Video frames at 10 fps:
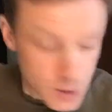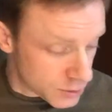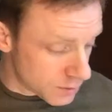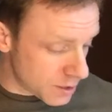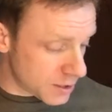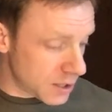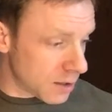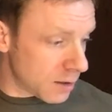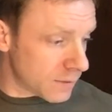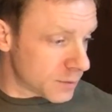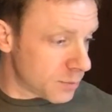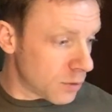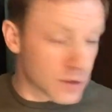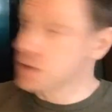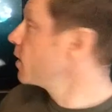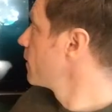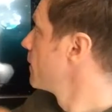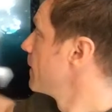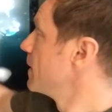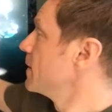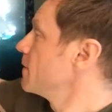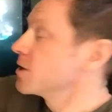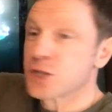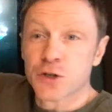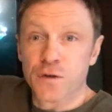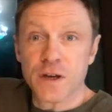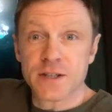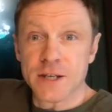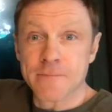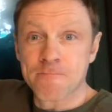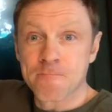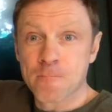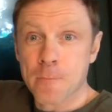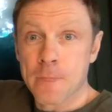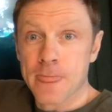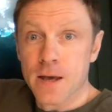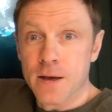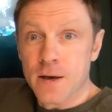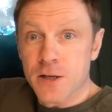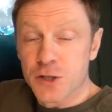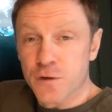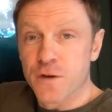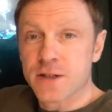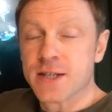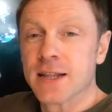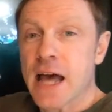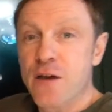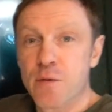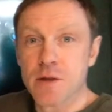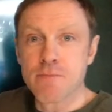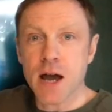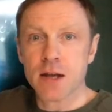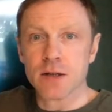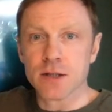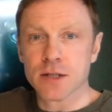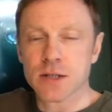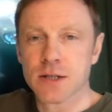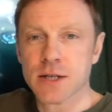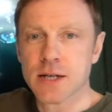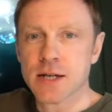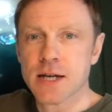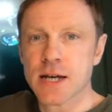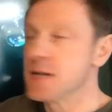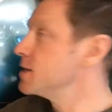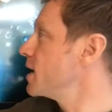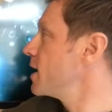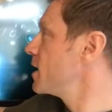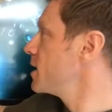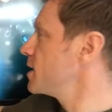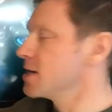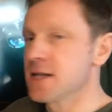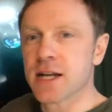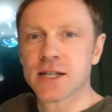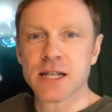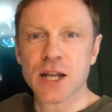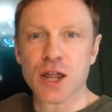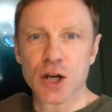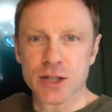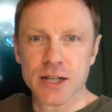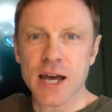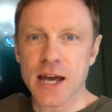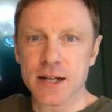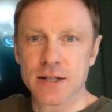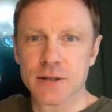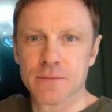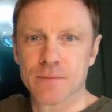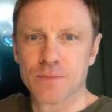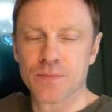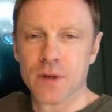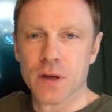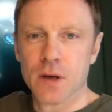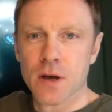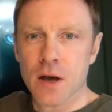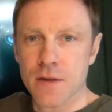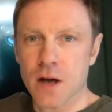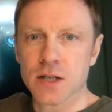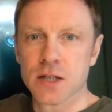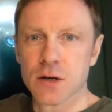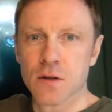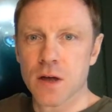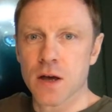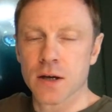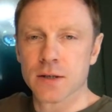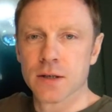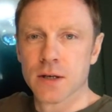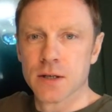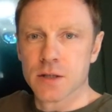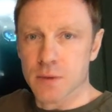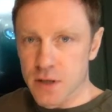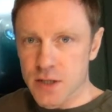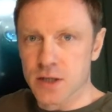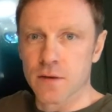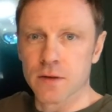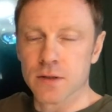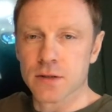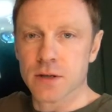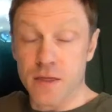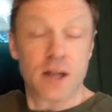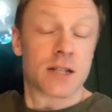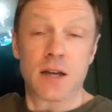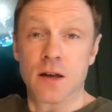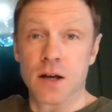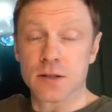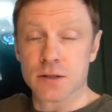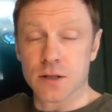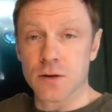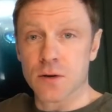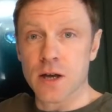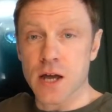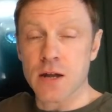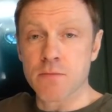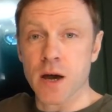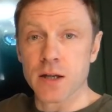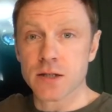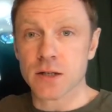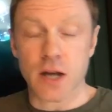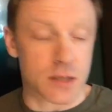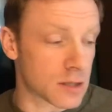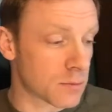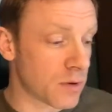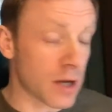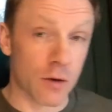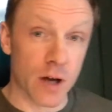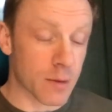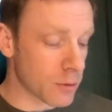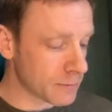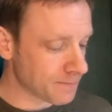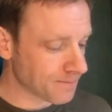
So this here, let's pause that. This is graffiti. It's graffiti left by the miners in 1938. And that's still there to be discovered. And things like that, you know, in mines today. So that's pretty incredible.